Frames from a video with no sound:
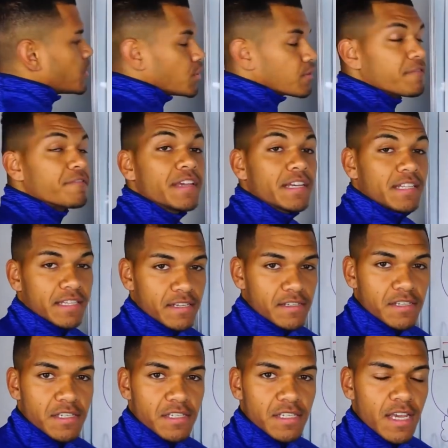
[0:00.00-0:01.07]

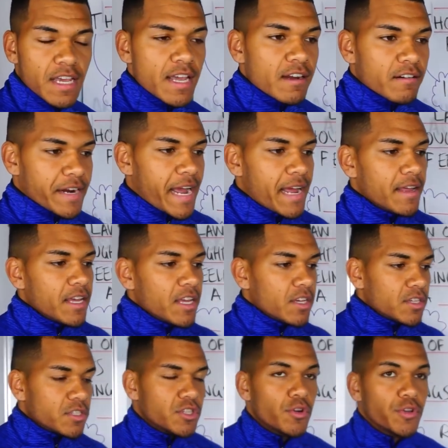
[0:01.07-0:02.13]
feelings, right?
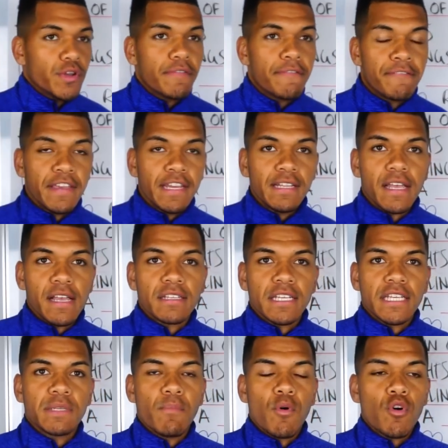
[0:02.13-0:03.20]
So your feelings
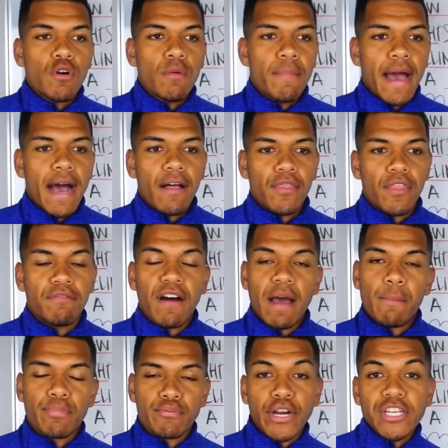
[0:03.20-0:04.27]
is more about the
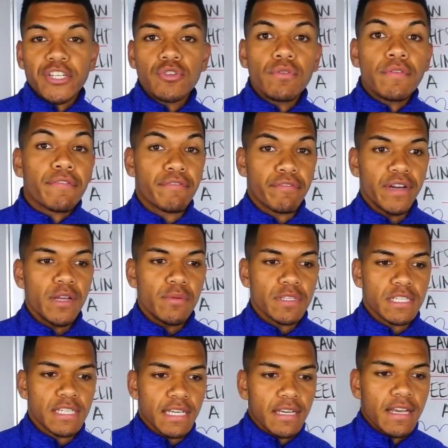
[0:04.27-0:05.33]
vibrational
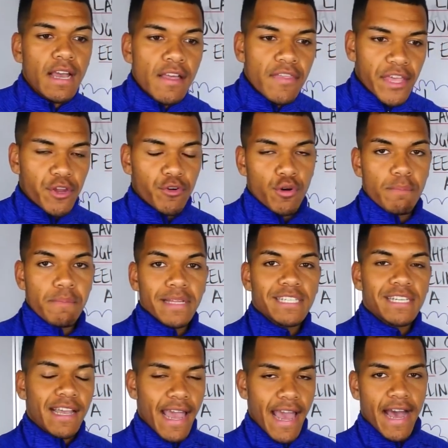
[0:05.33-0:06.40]
frequency that you're
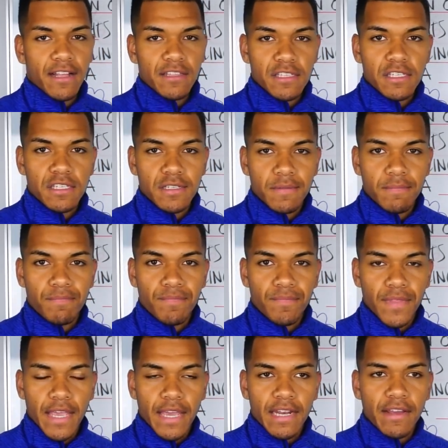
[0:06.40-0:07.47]
emitting out.
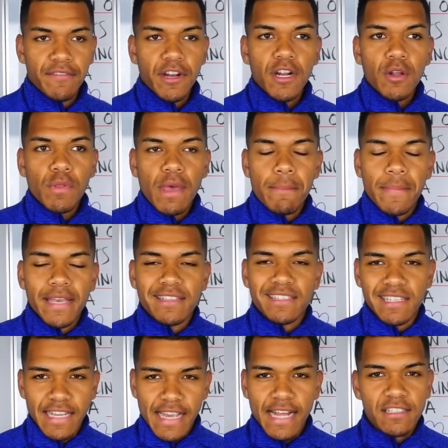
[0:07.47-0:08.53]
Okay, now if you don't know what that
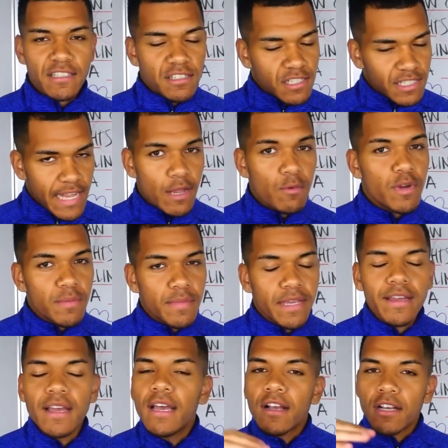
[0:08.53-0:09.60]
means yet, stay with
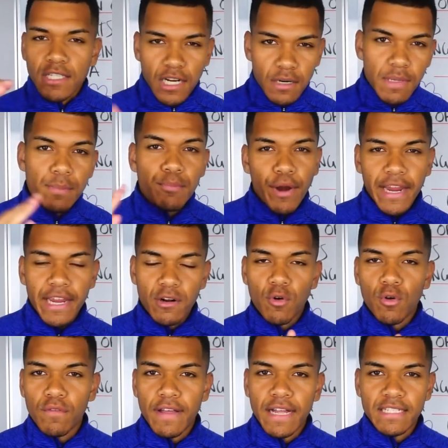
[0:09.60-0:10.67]
me, because I'm going to be breaking
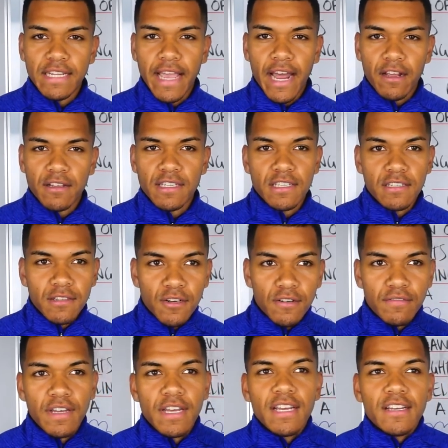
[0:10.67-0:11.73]
all of that down, because there's a lot of